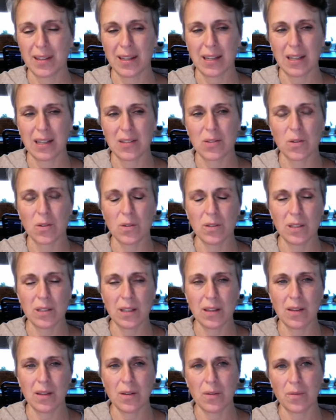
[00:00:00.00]
And it's
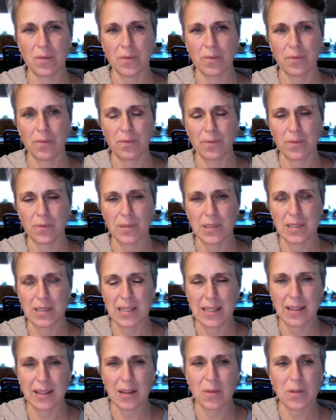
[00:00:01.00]
only the
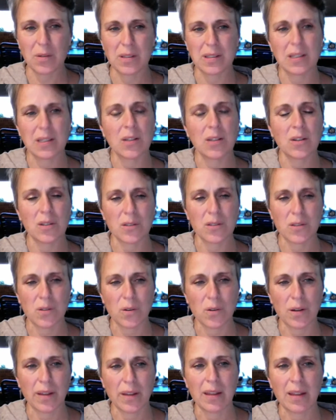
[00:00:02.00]
seed that was in good
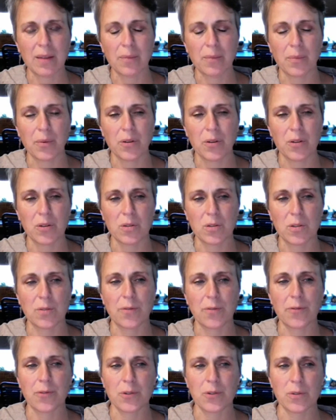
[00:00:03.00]
soil that
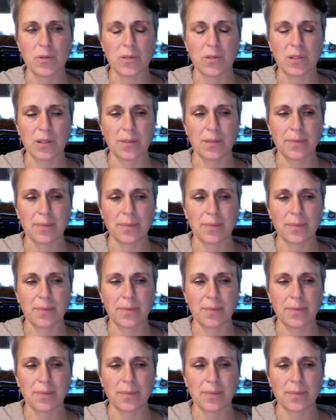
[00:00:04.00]
produced fruit.